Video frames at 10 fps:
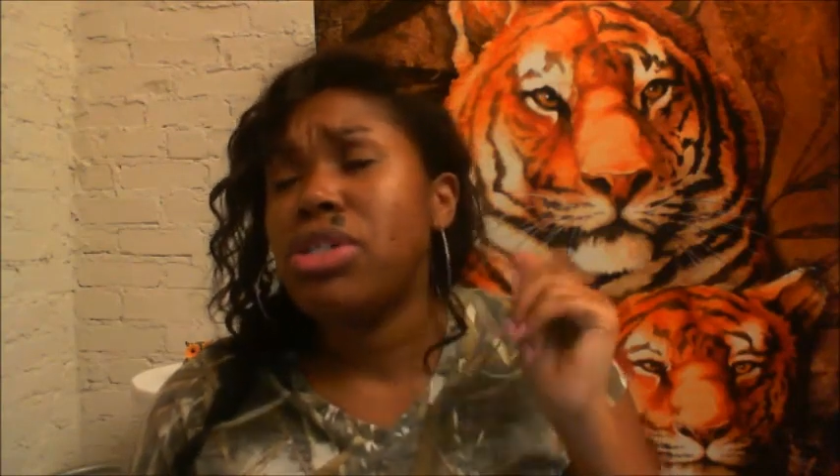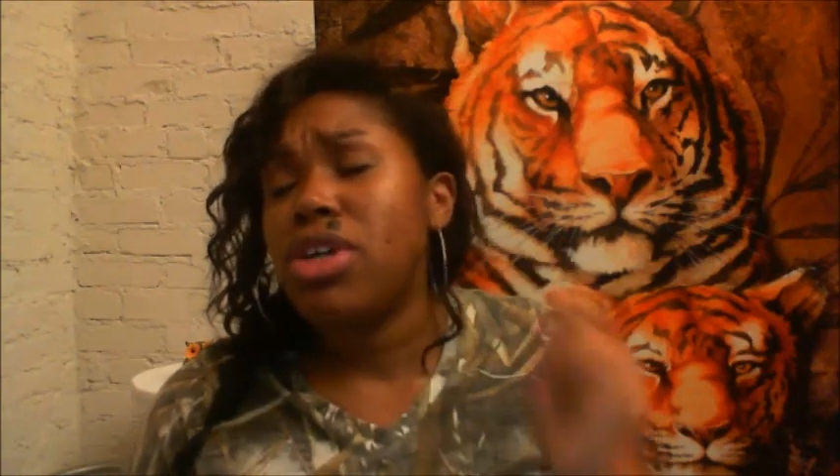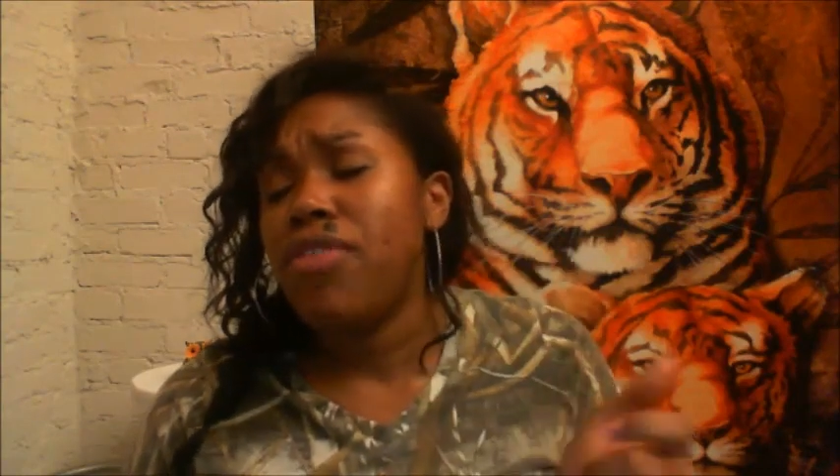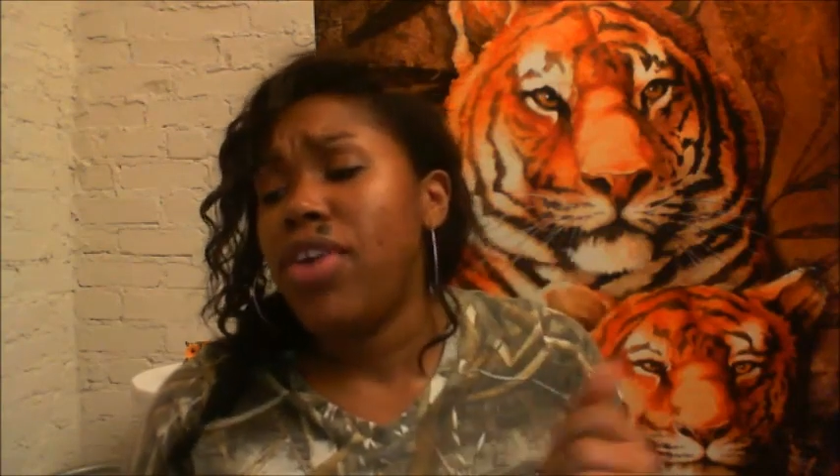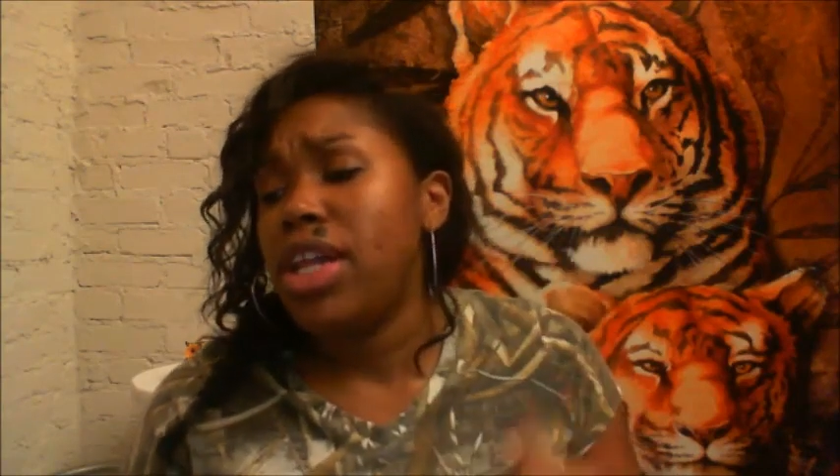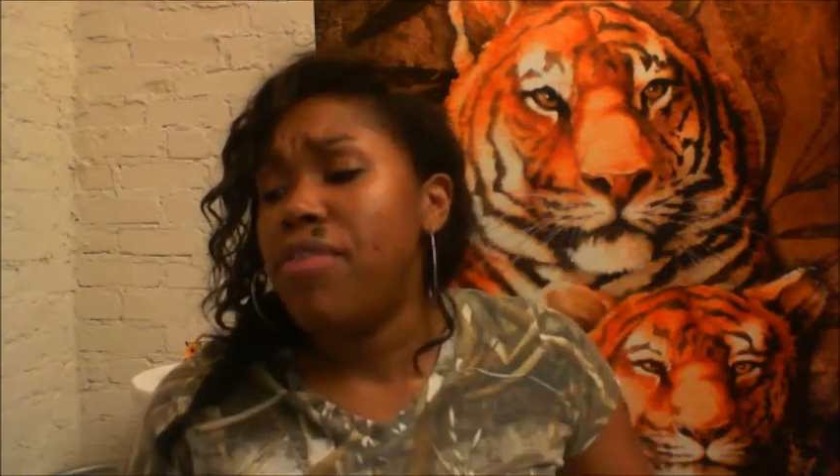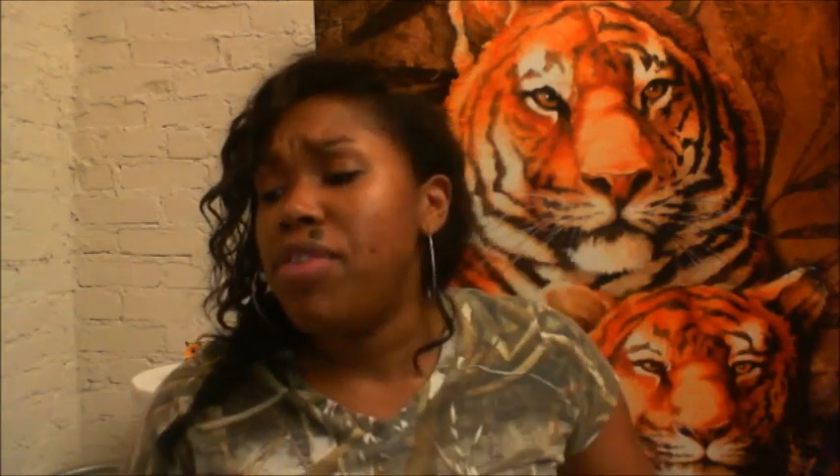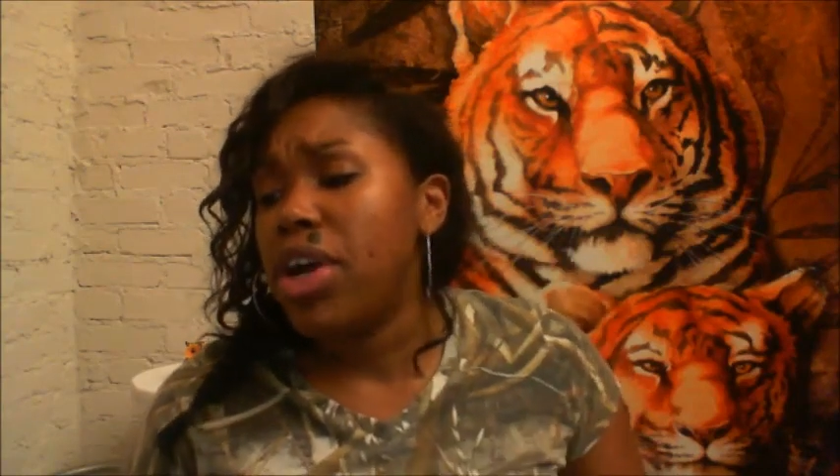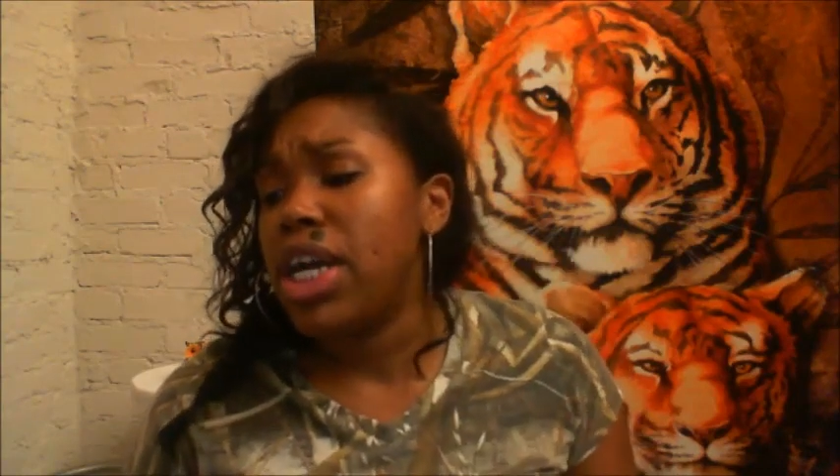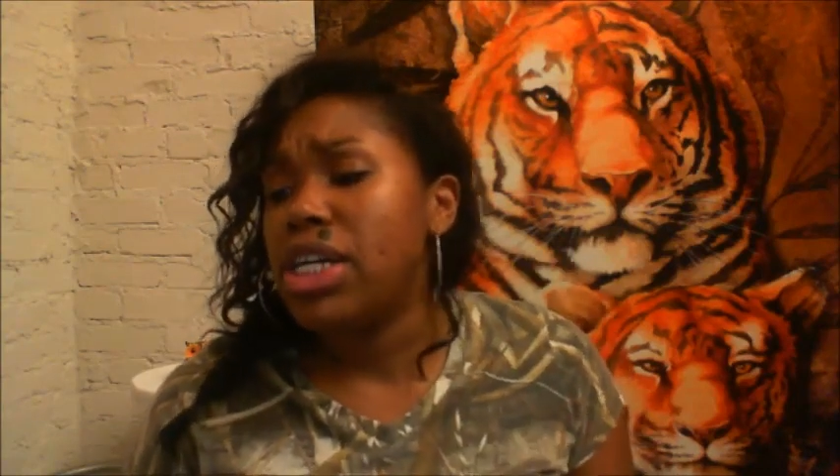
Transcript: so I find that very